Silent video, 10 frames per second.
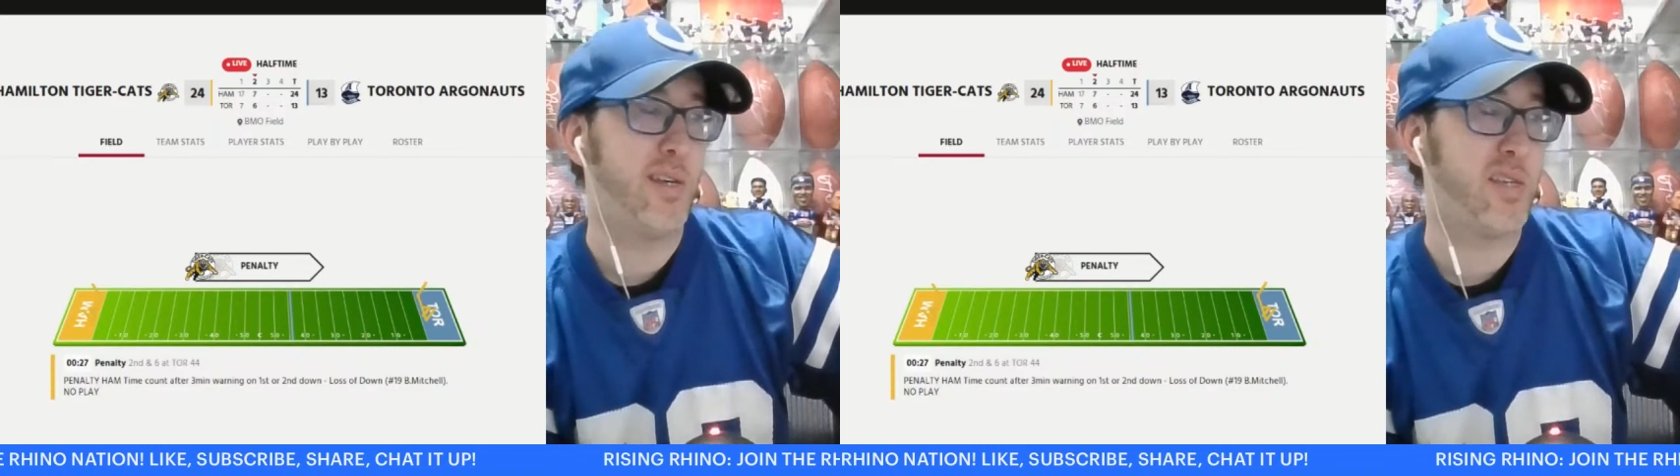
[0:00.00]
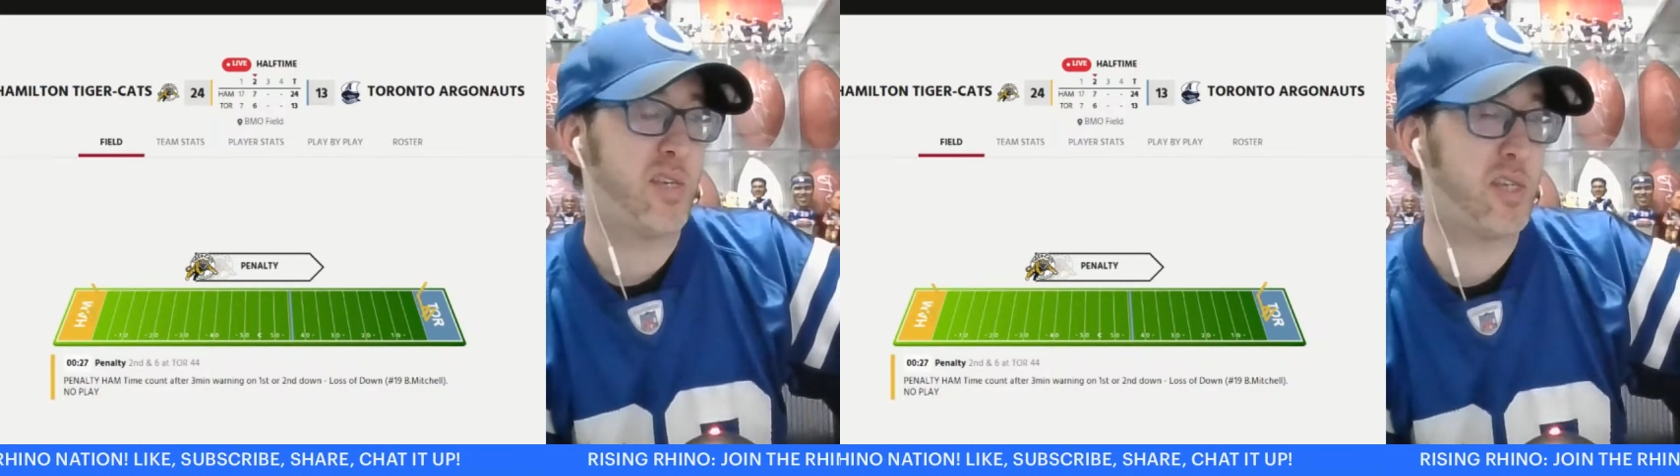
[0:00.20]

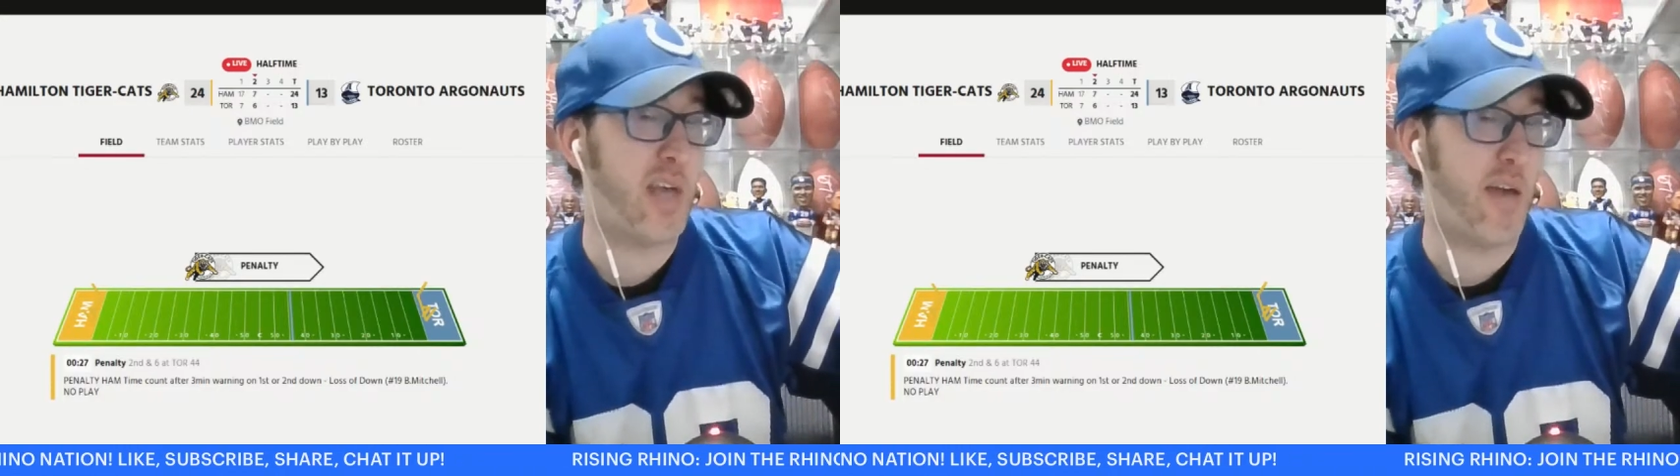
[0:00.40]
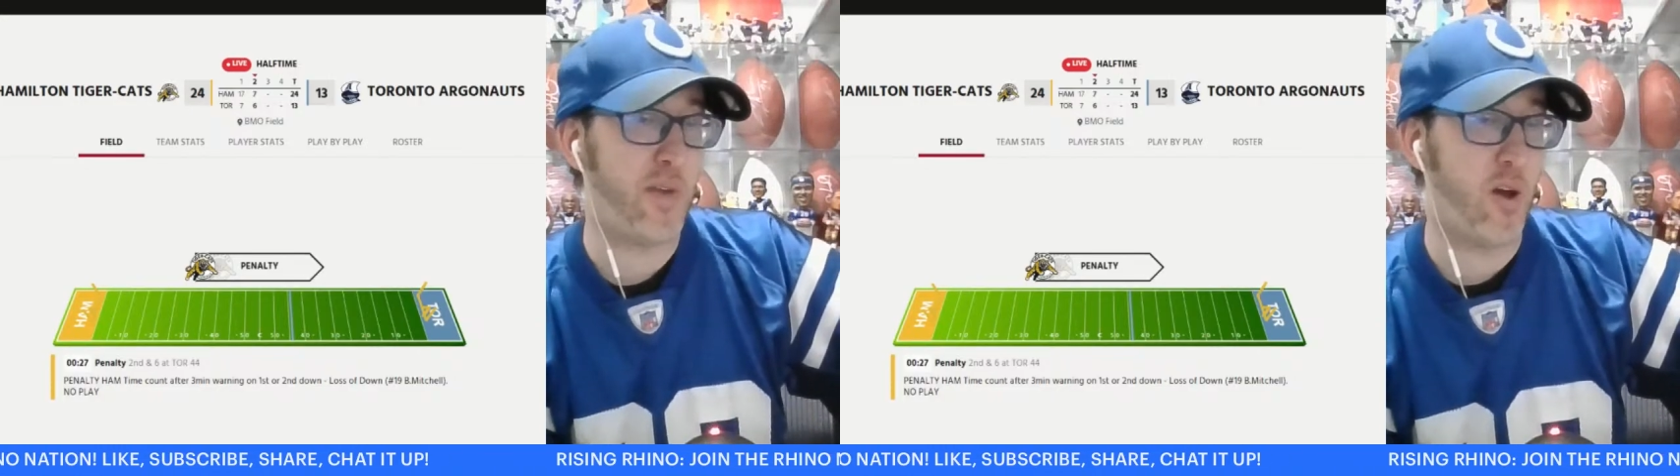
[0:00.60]

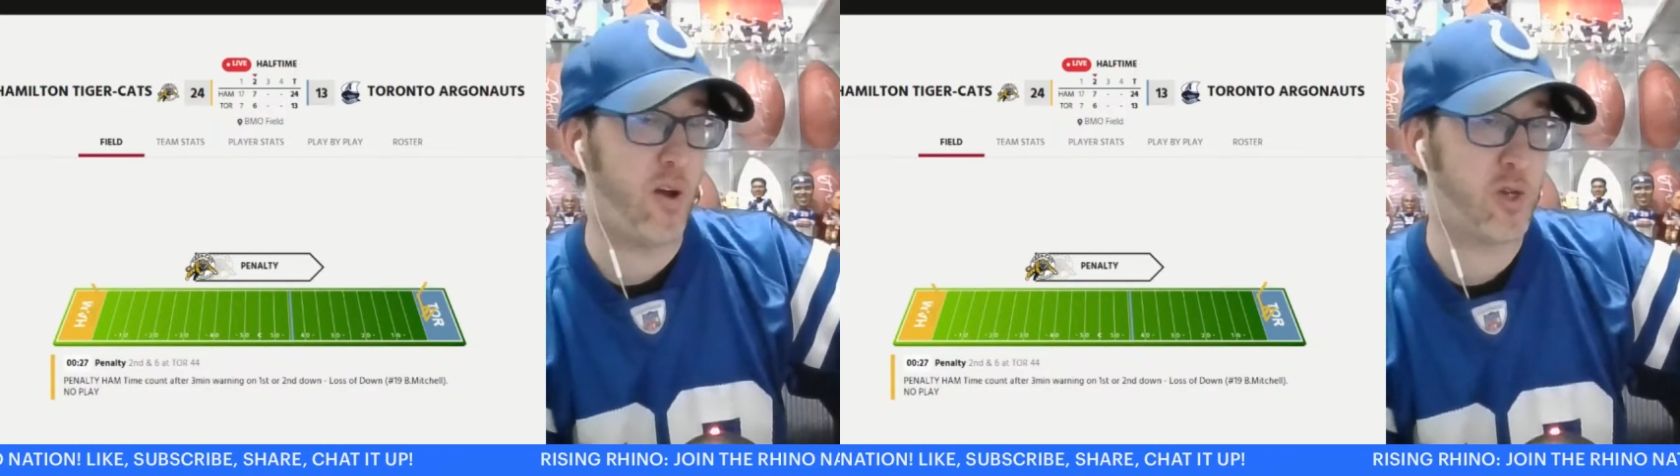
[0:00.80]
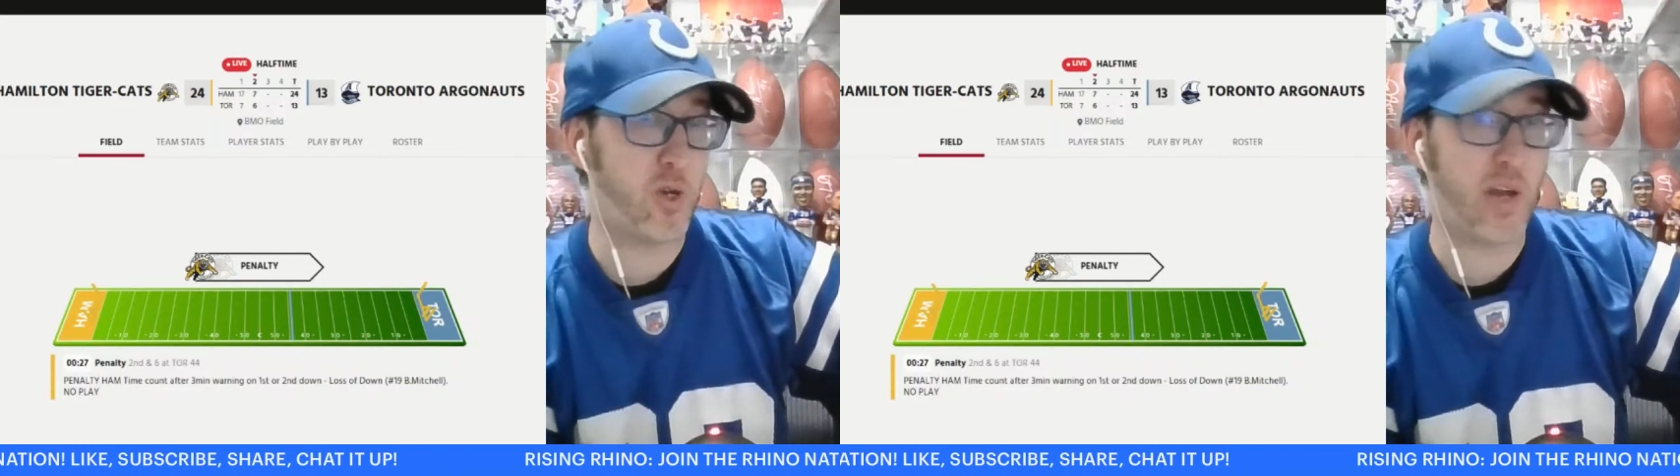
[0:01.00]

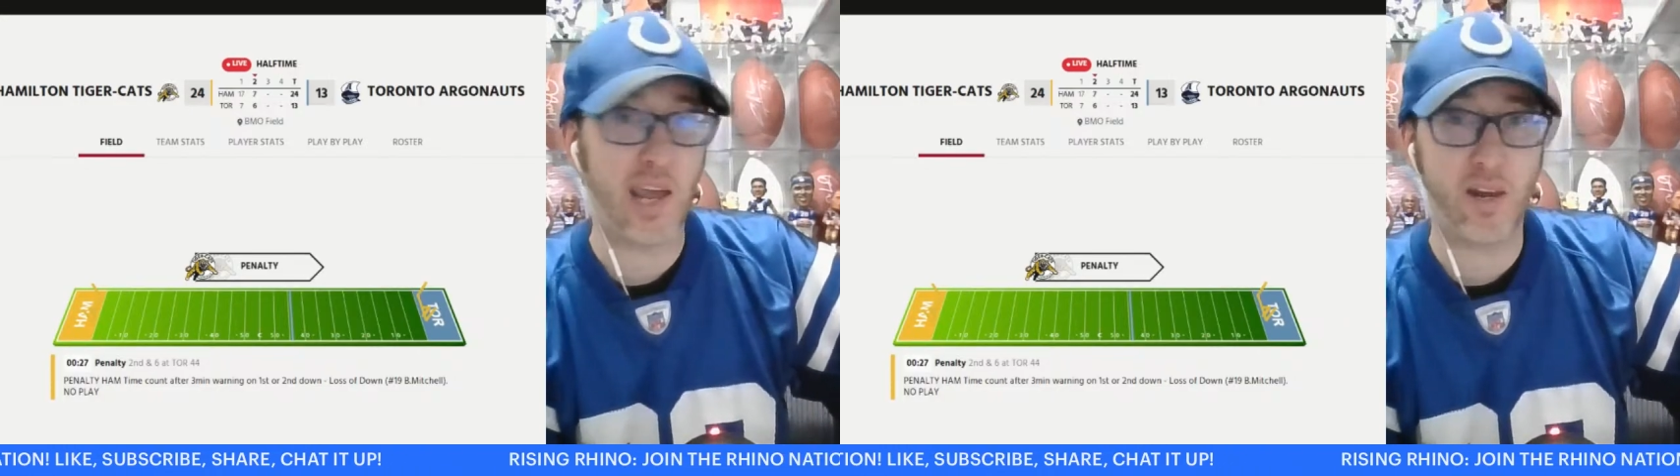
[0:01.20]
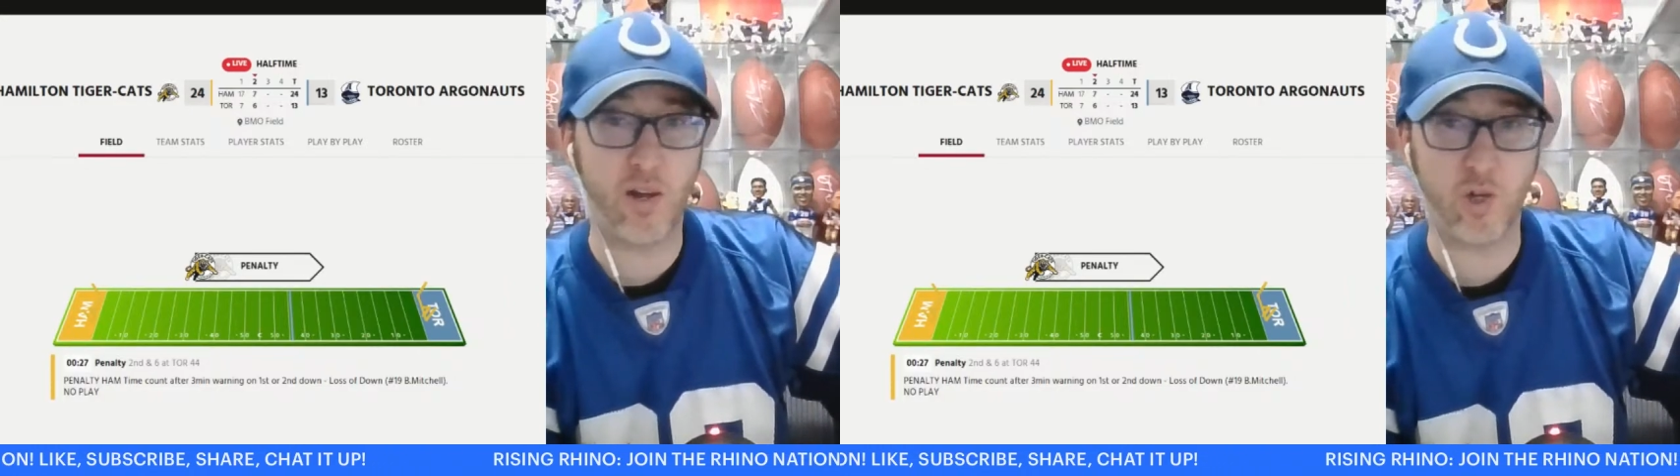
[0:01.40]
700,
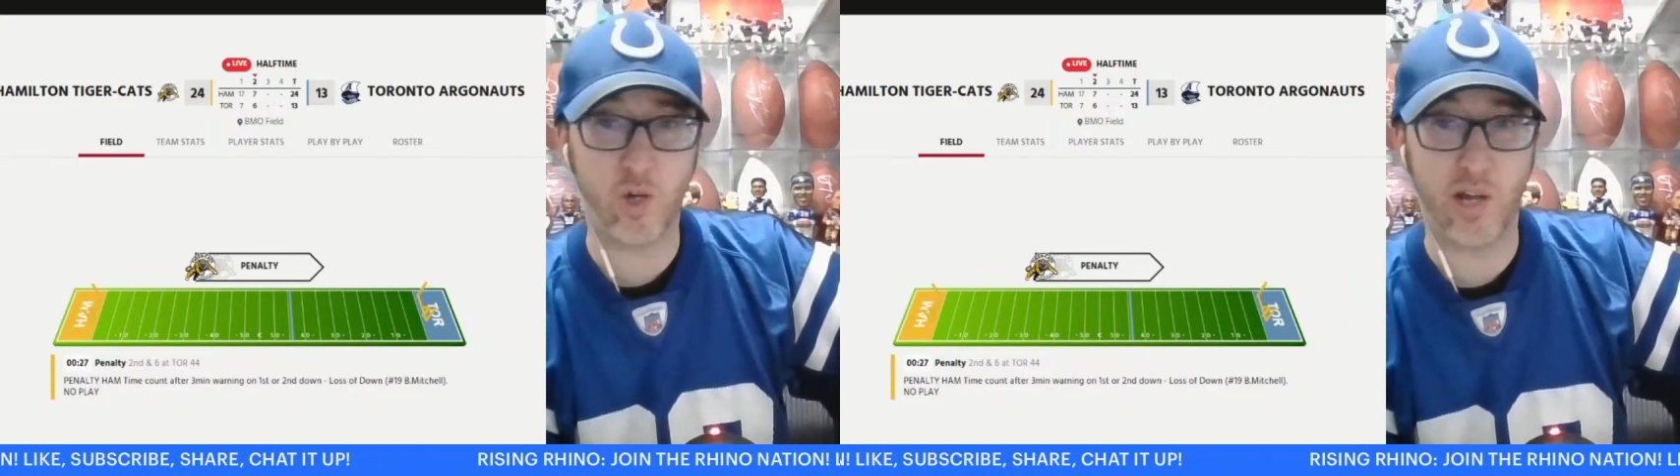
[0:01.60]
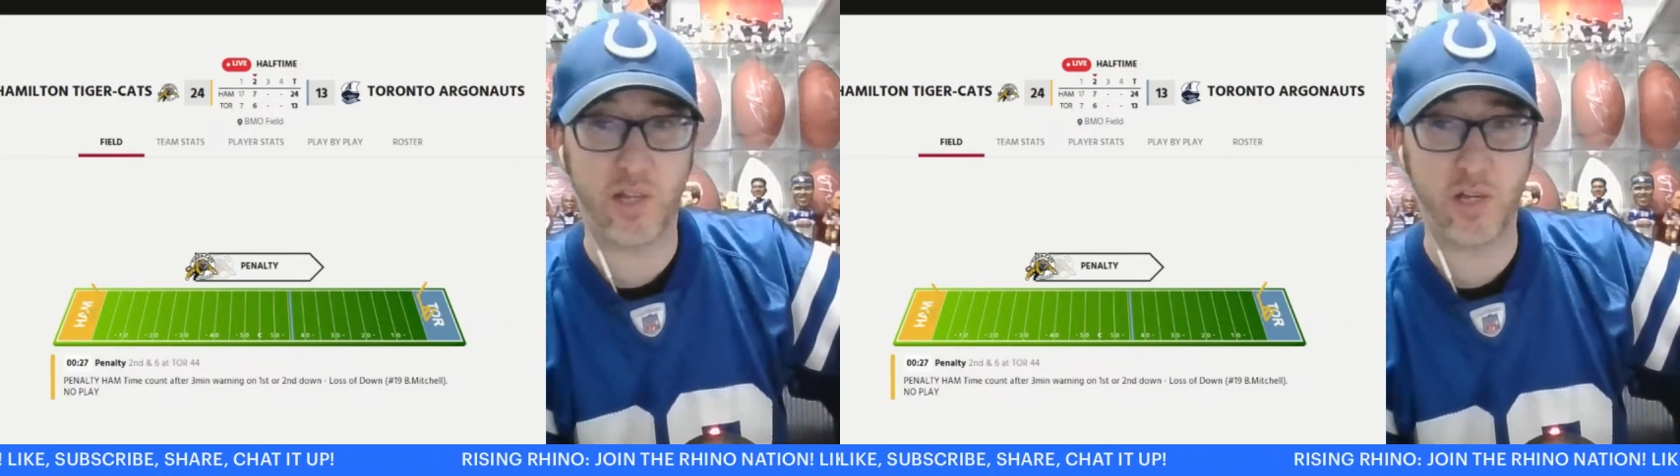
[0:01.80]
800
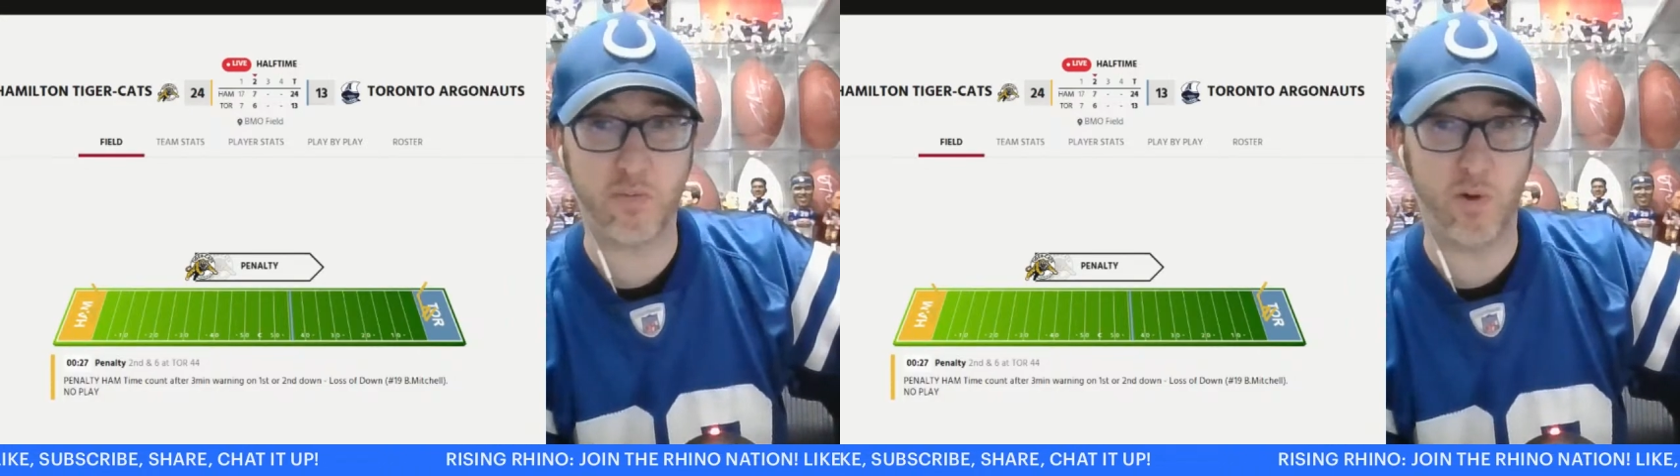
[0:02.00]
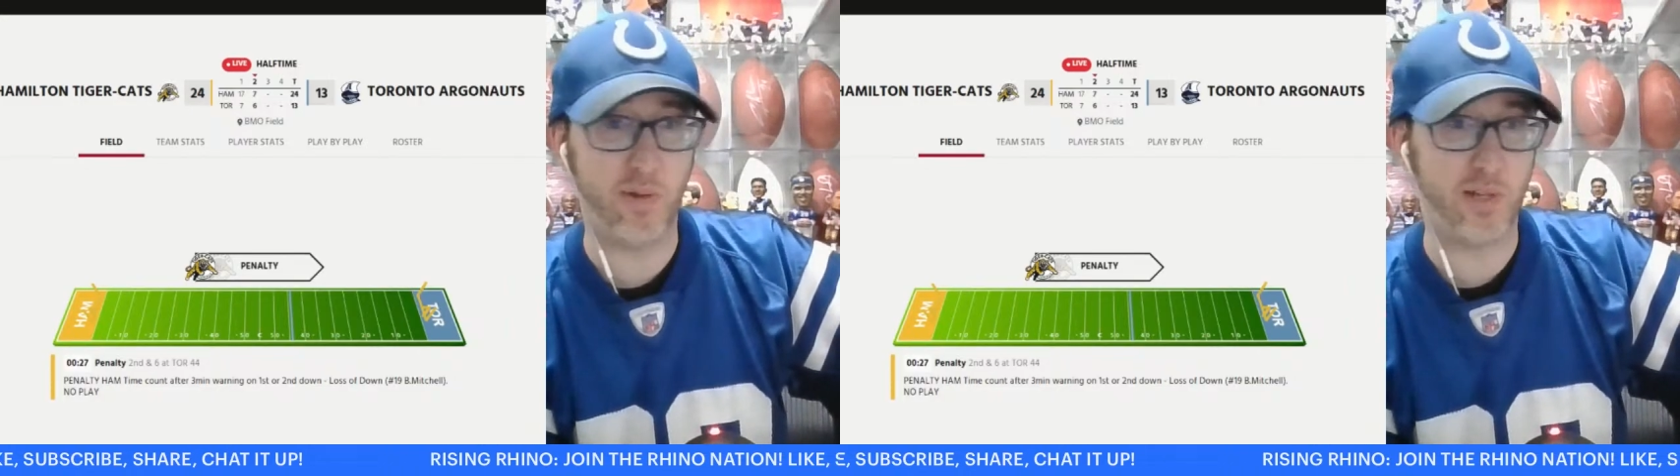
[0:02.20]
at this
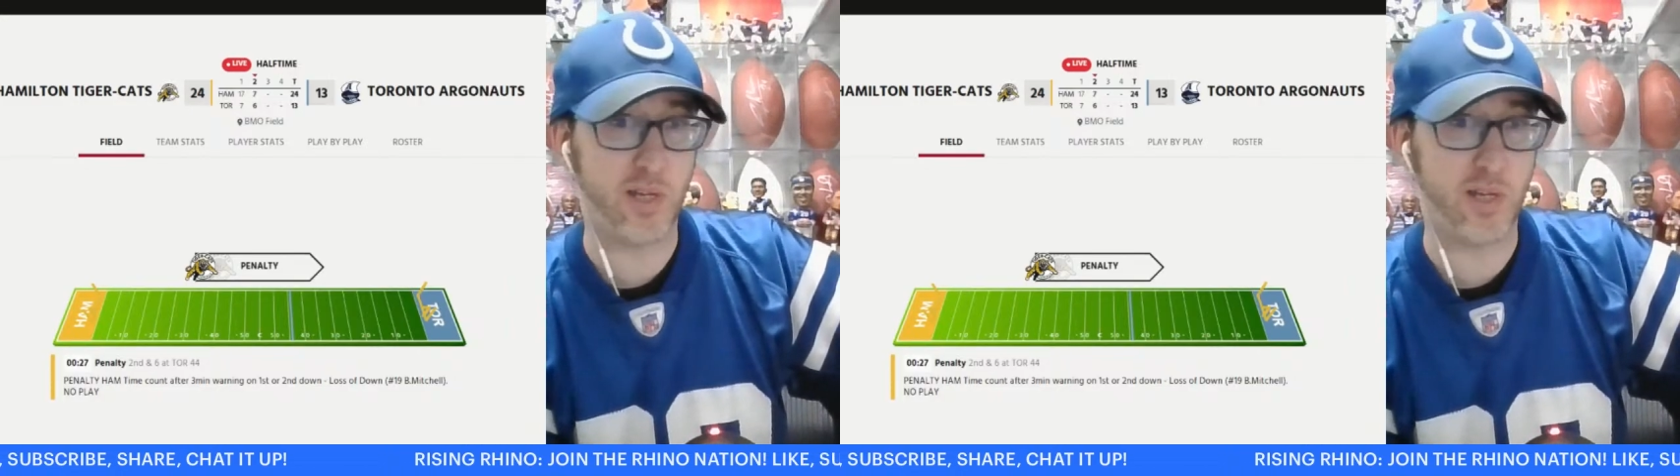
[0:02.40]
moment,